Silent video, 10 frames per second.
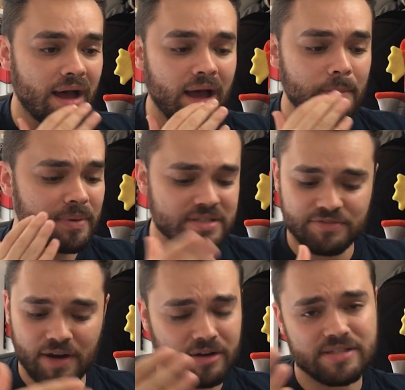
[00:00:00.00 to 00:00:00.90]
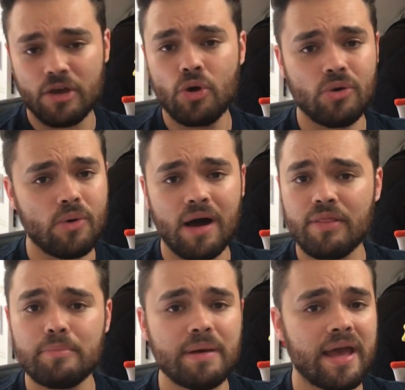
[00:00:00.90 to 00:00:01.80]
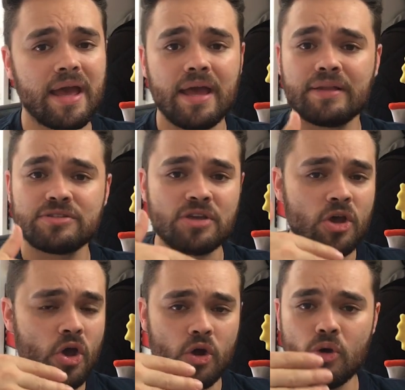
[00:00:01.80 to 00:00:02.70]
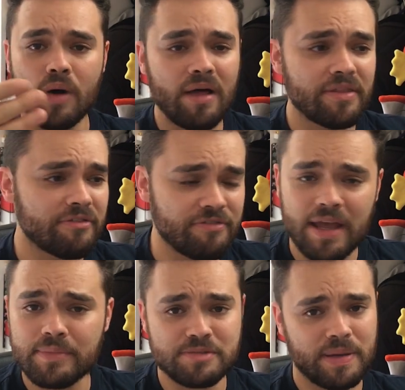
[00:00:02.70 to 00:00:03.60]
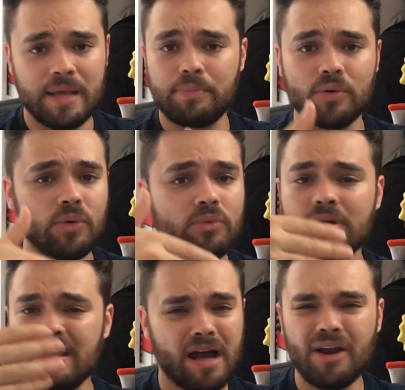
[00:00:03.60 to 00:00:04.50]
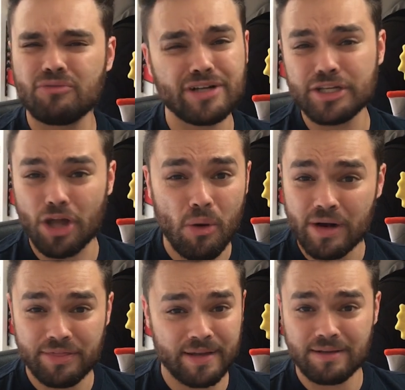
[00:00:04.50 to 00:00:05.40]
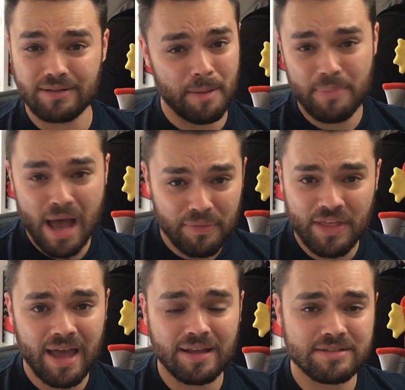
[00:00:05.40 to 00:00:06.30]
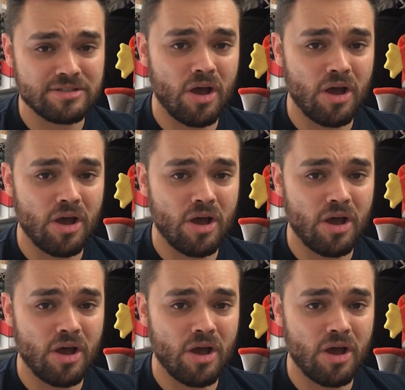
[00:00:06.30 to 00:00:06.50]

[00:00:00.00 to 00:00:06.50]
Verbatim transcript: But as far as like who are the bands, who are the famous people, I don't really know anything about that.